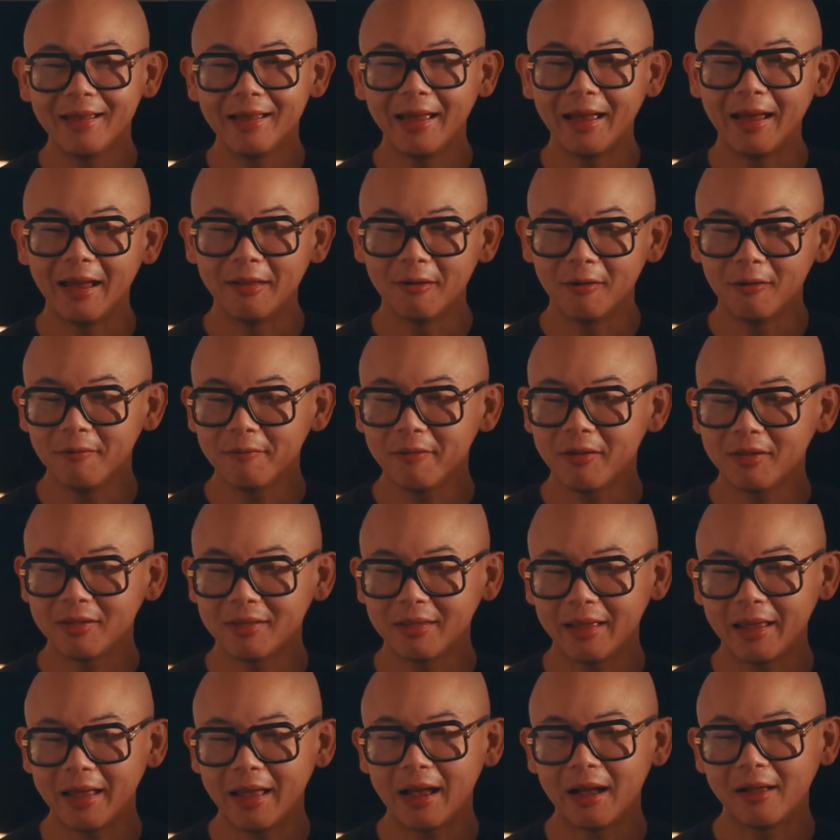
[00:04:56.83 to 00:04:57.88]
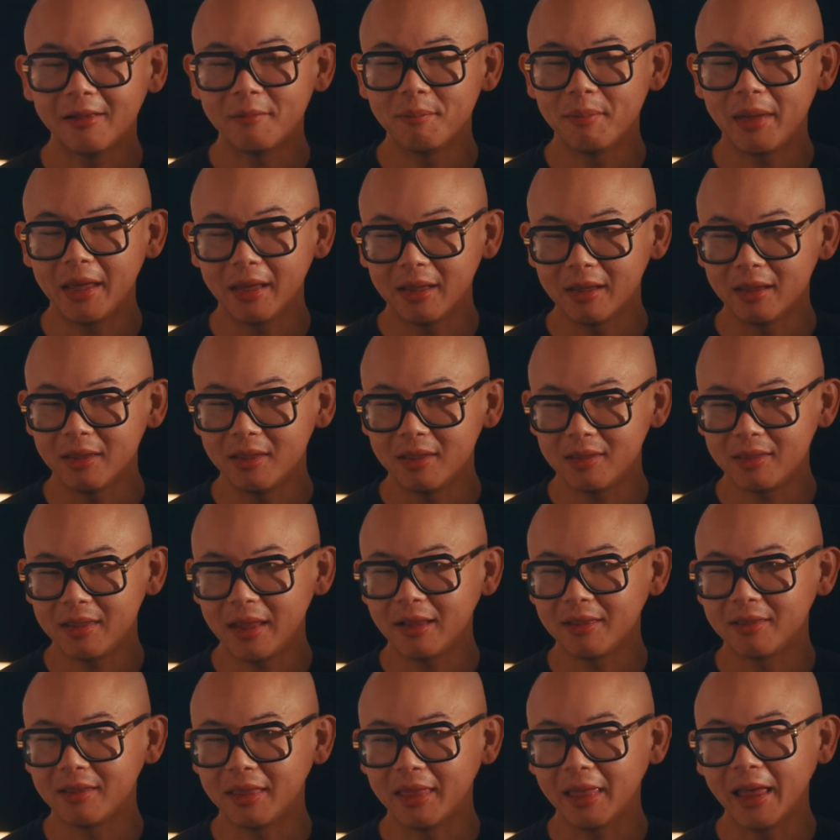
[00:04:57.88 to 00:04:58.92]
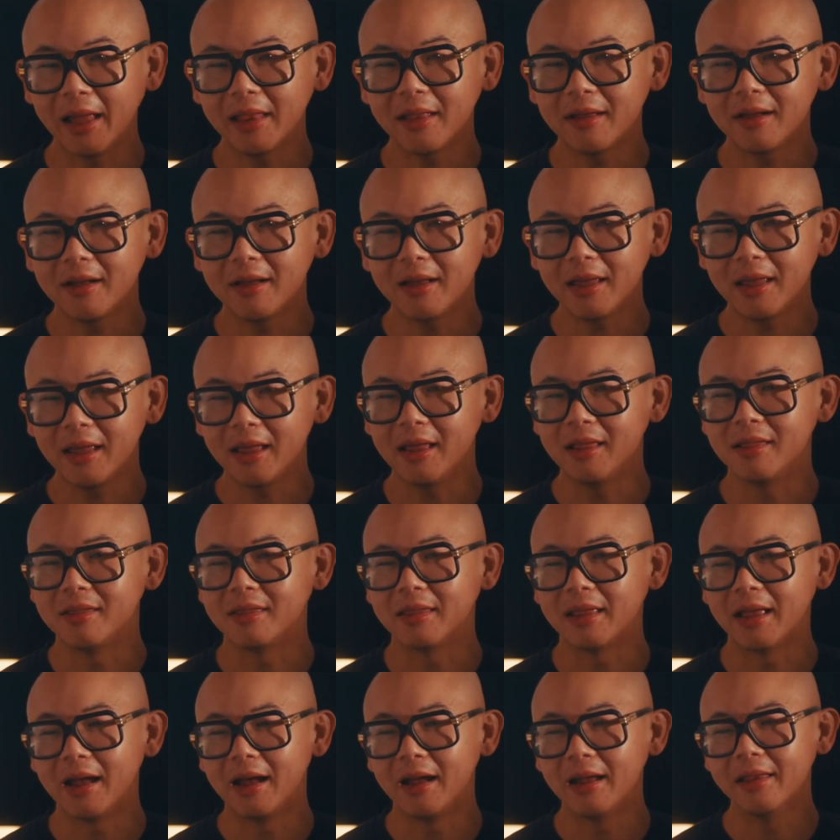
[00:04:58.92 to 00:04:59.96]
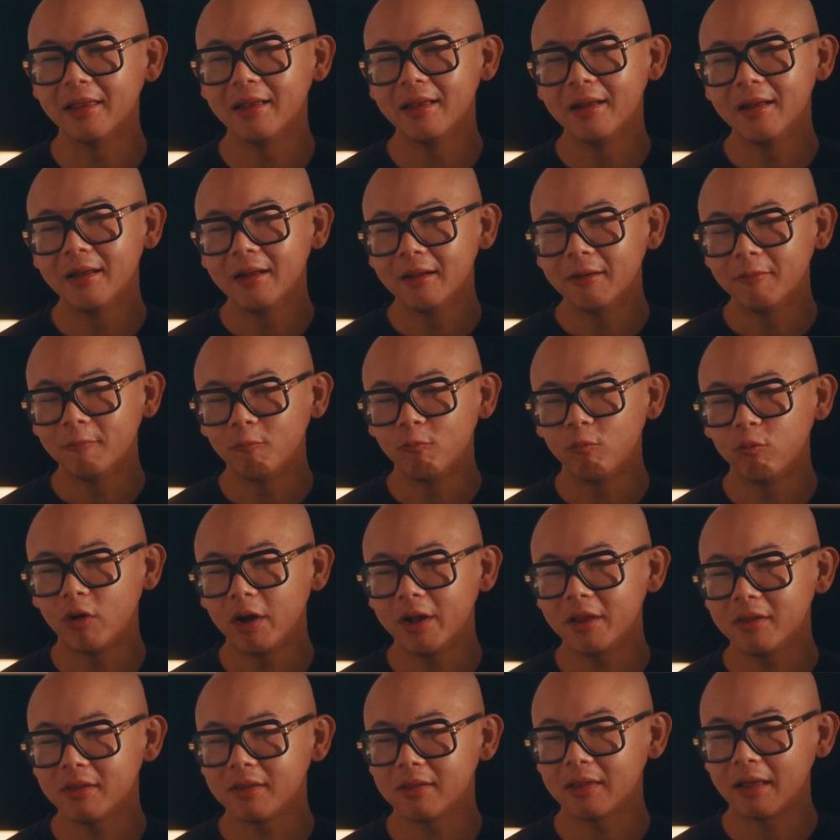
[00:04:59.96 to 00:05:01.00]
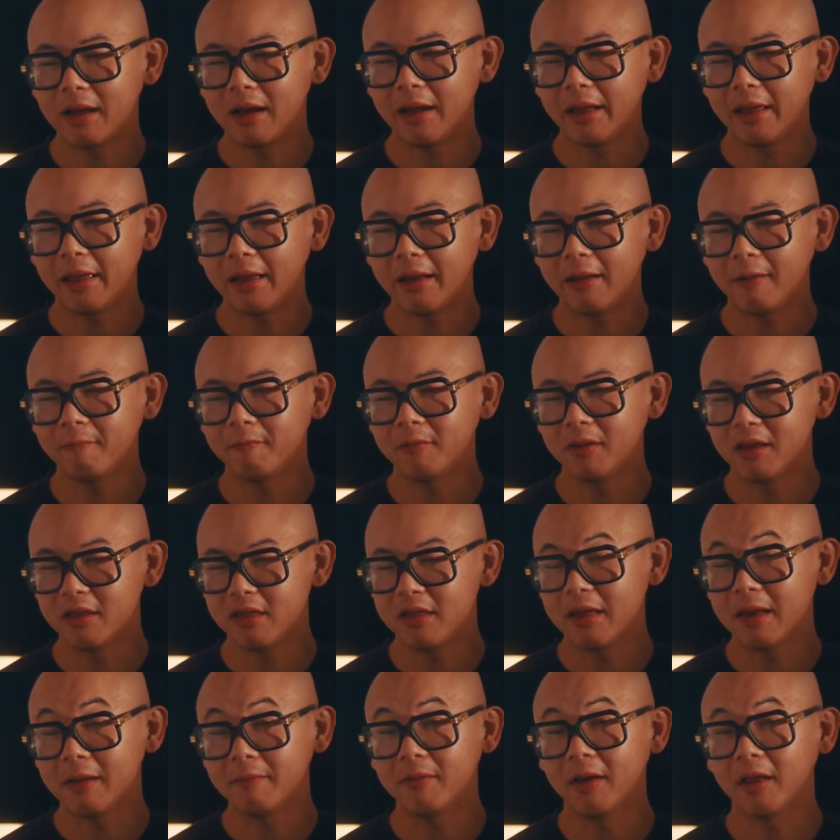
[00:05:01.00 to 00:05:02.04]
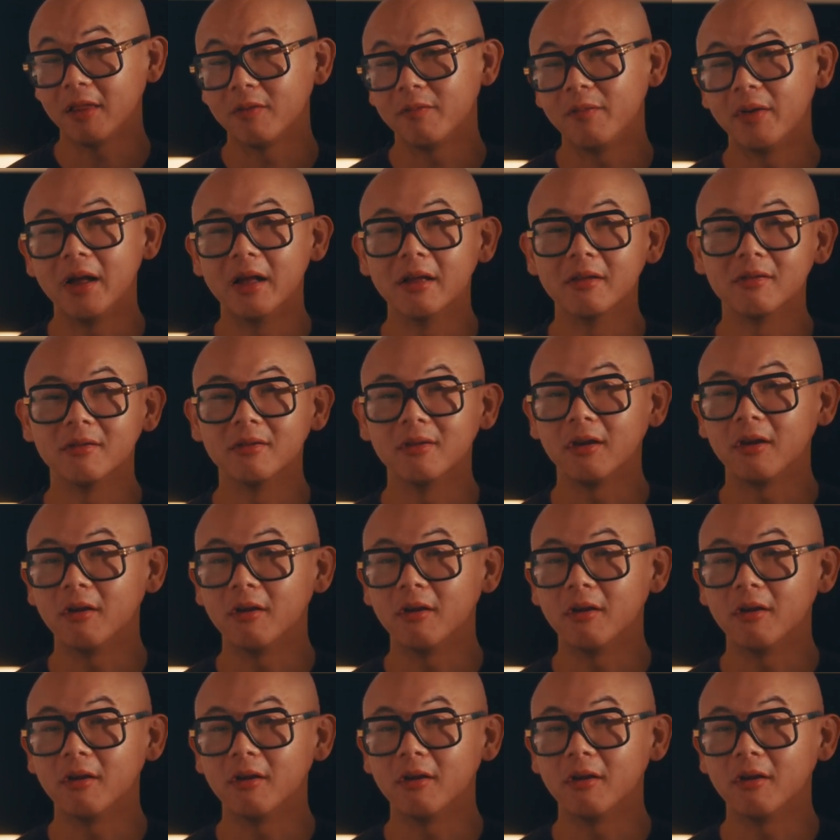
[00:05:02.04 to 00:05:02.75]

And obviously how to make it sync together is that once I have the GFX files on the